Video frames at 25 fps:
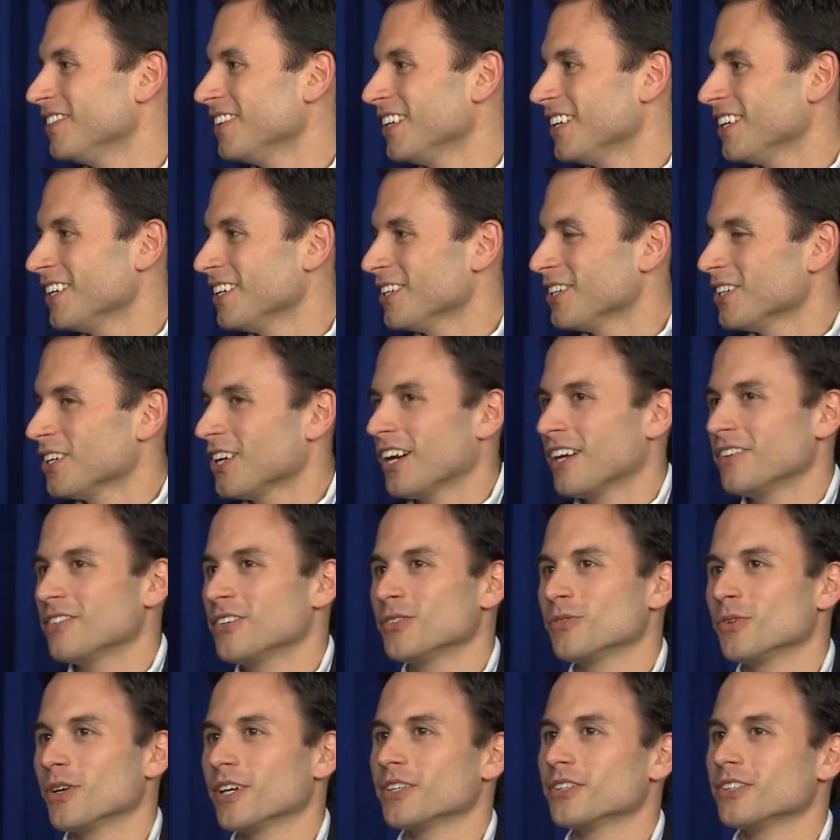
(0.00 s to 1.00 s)
Wow. I
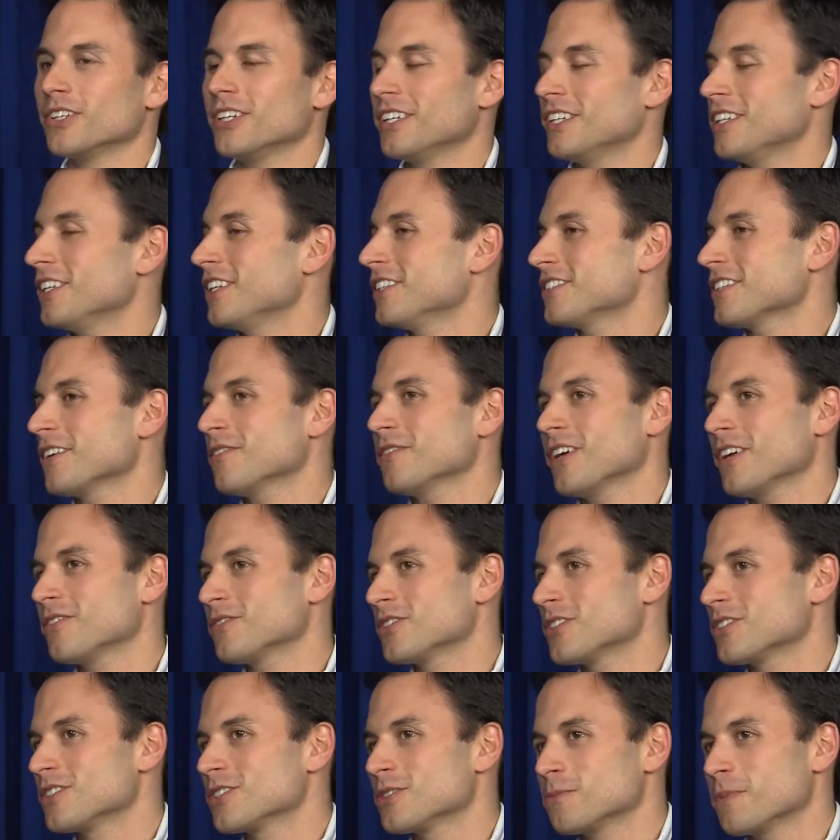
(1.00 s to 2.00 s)
mean, whether and, and,
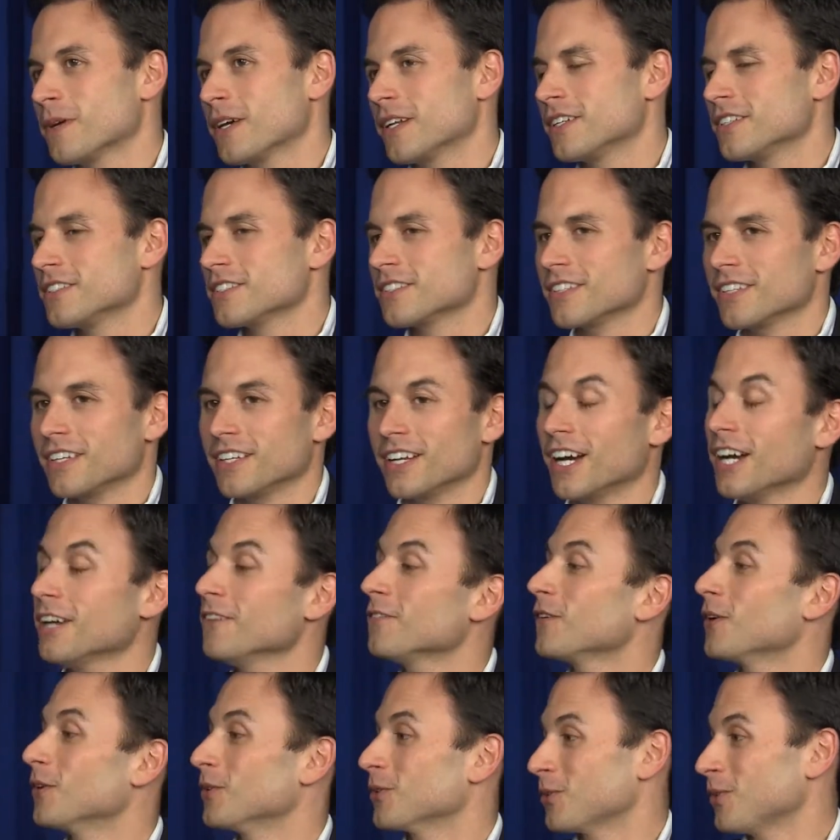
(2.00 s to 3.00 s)
sometimes it's as petty as an
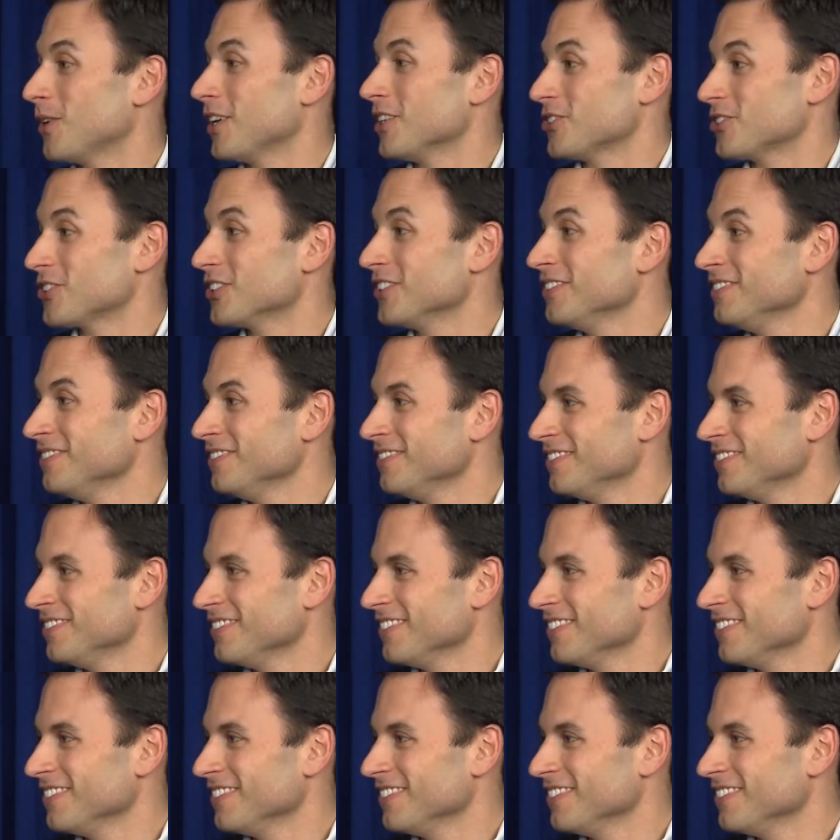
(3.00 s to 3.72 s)
iPhone question.